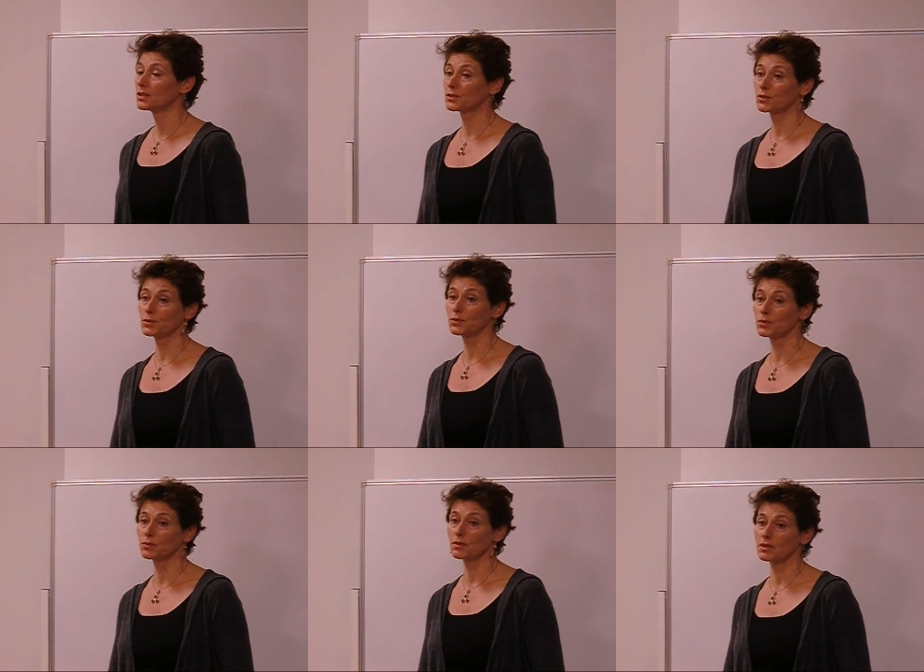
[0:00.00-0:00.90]

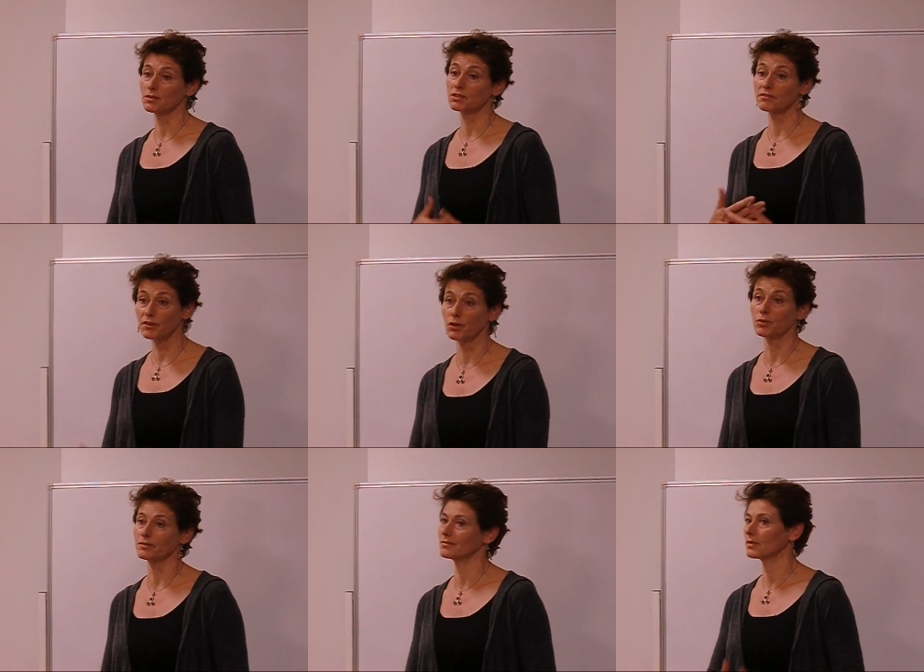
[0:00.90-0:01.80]
to, you know, devote
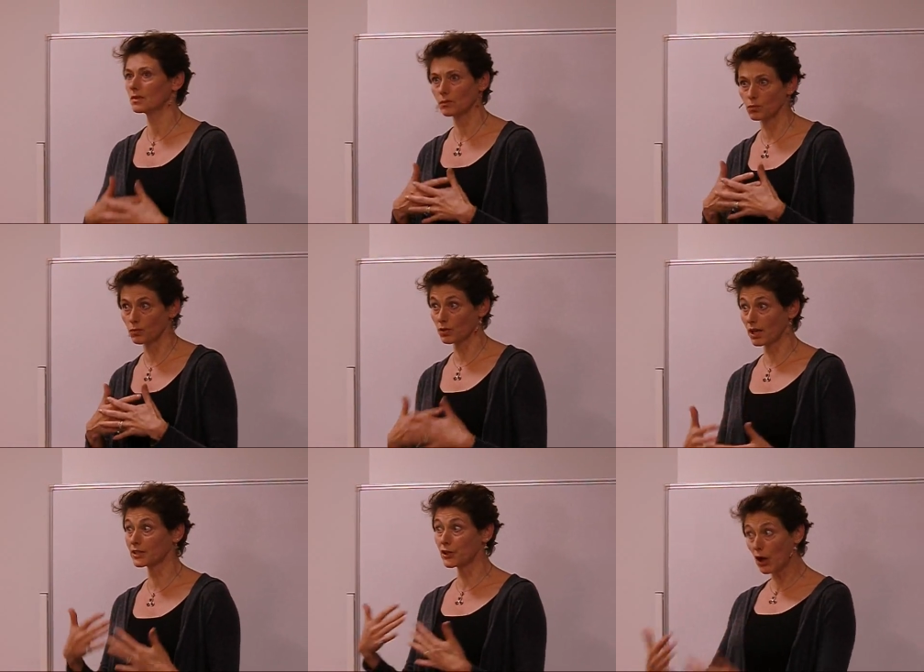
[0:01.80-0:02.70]
what
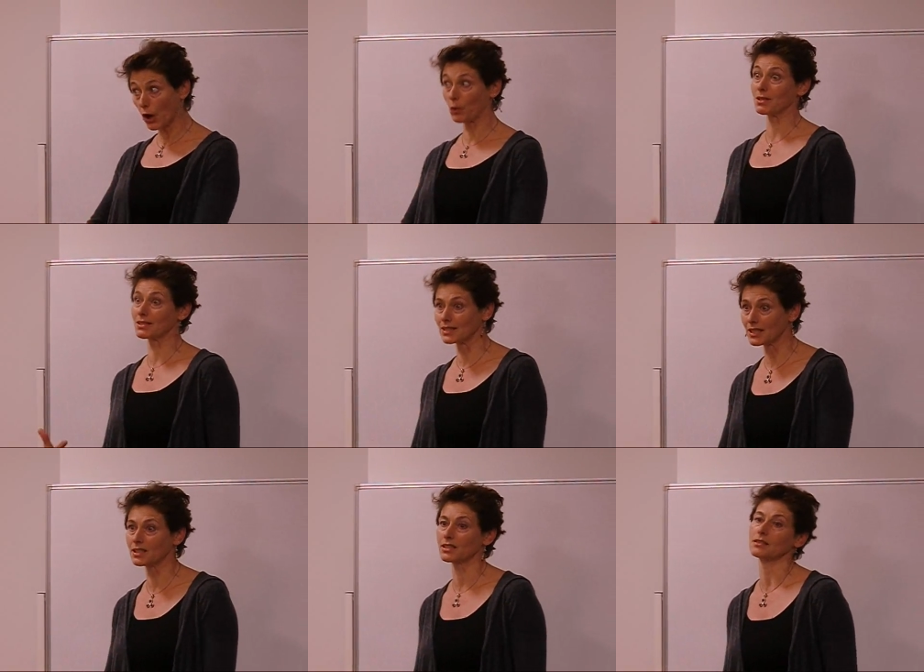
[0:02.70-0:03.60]
I know is
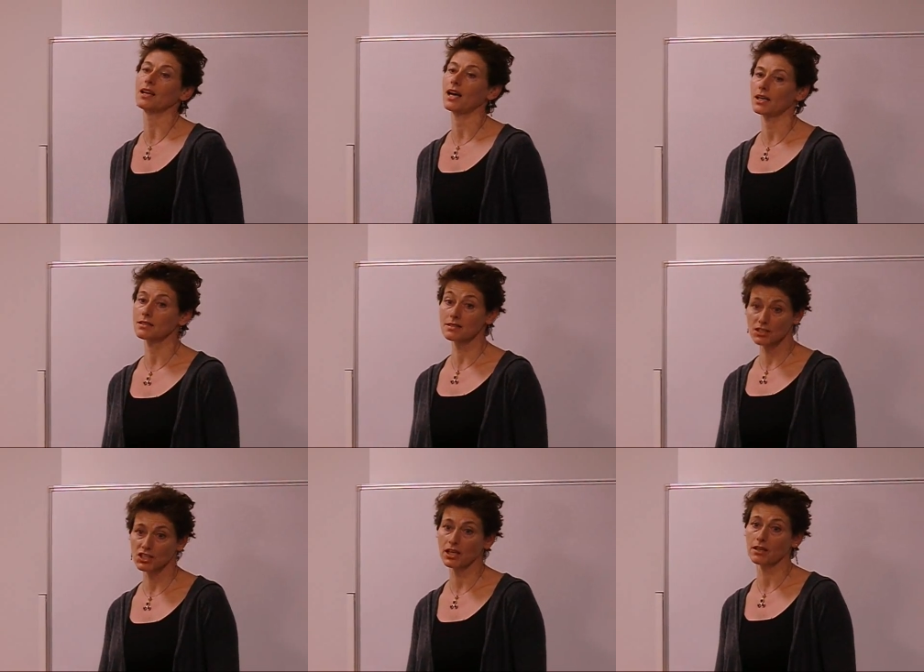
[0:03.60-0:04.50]
needed as the
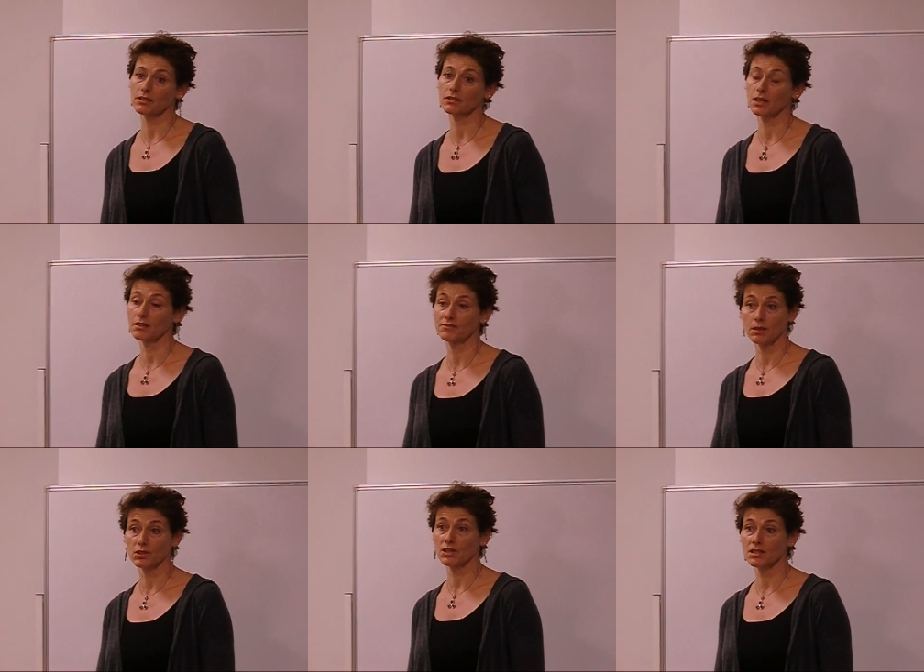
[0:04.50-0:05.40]
chair of
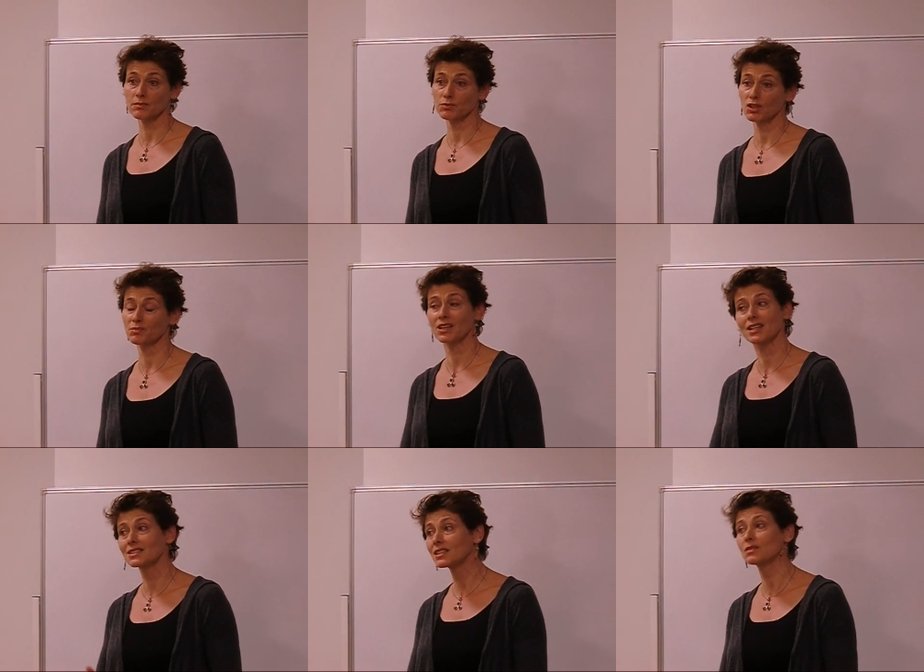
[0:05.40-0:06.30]
Democrats Abroad, but I
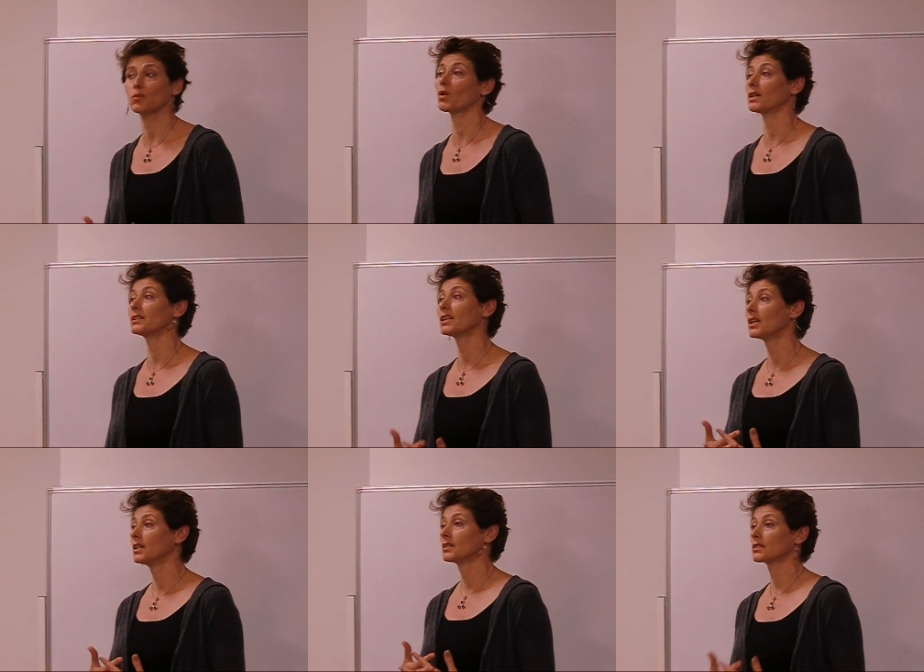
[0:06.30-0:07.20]
didn't want
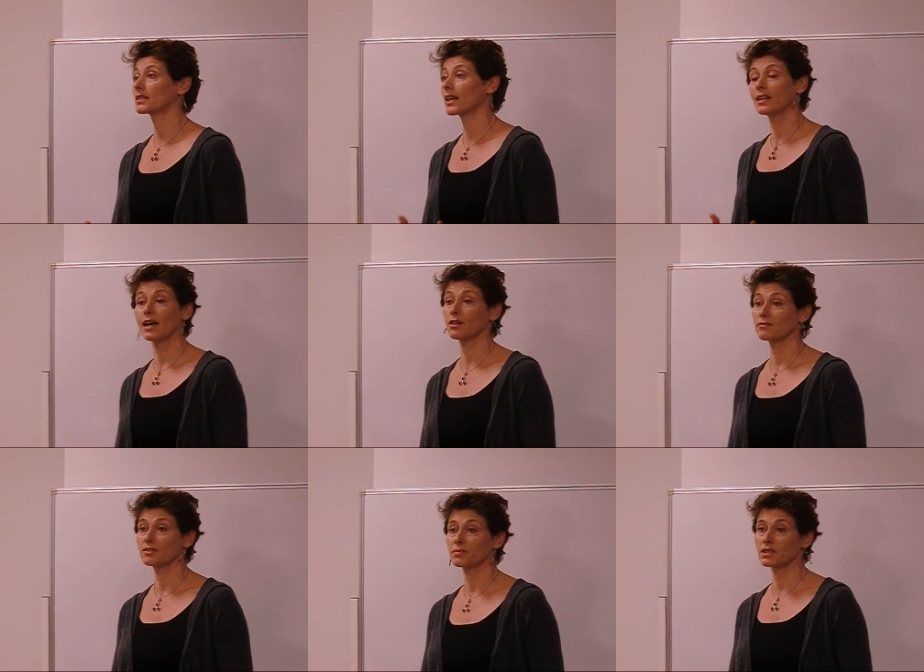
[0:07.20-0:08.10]
to get out
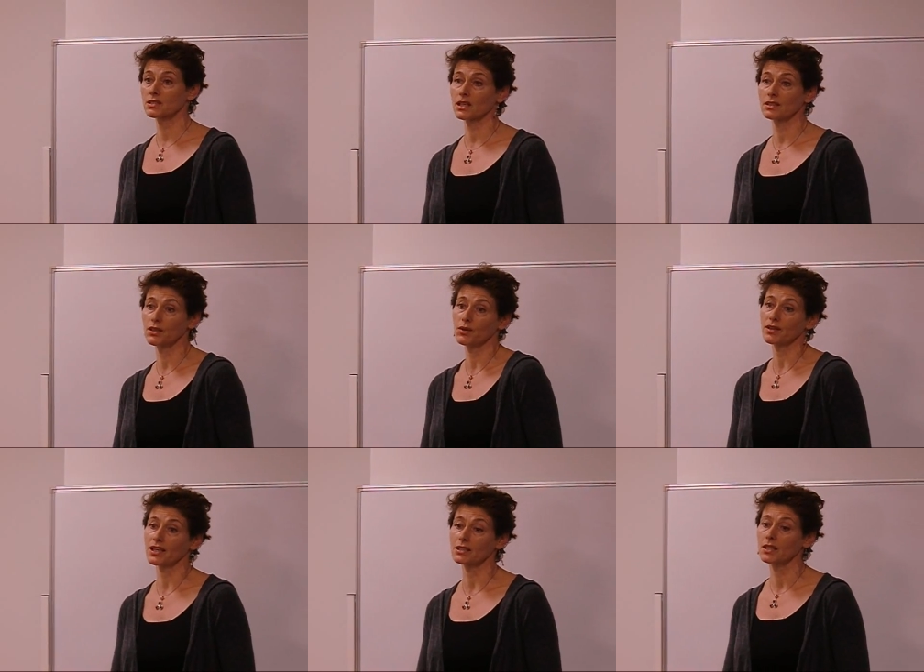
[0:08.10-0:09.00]
of it because I know
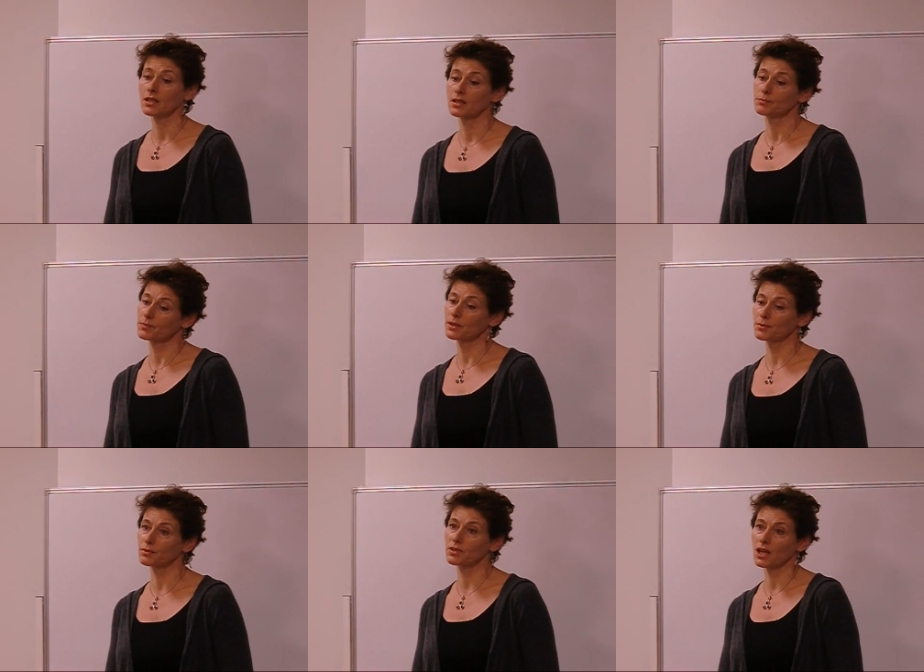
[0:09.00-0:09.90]
that
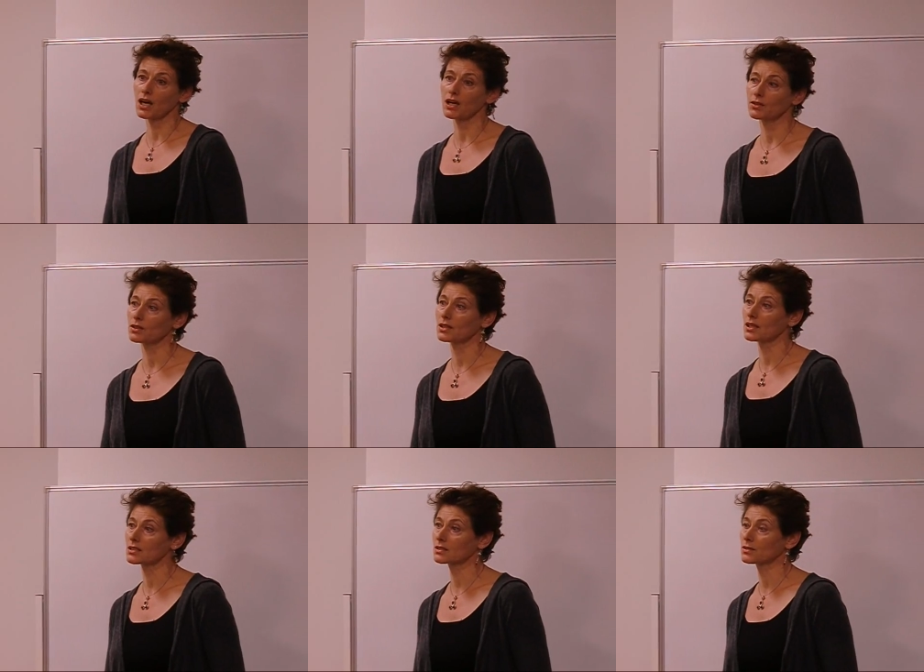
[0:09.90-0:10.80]
people rely on
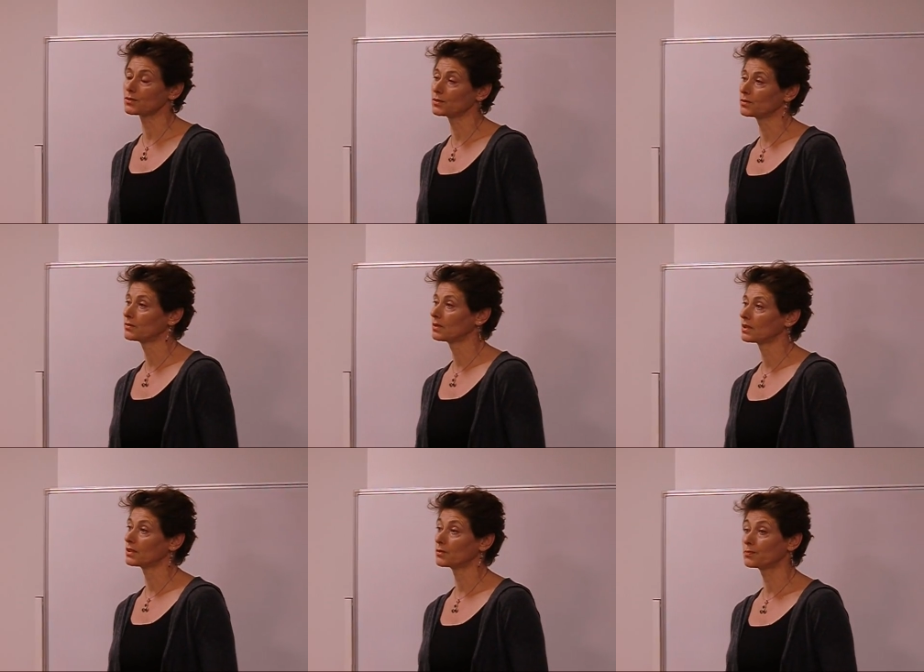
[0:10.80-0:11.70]
us to,
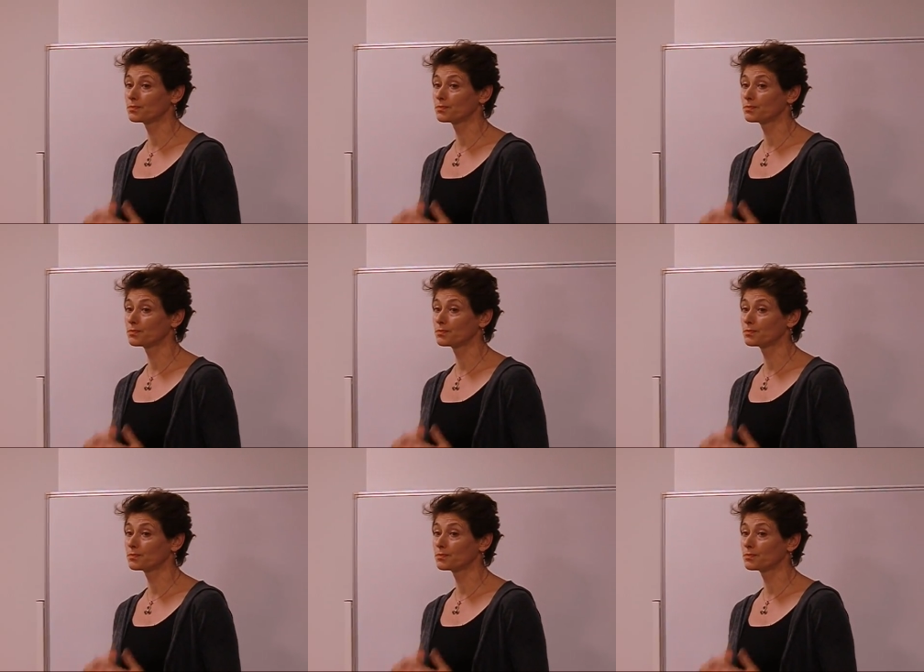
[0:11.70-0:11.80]
you know,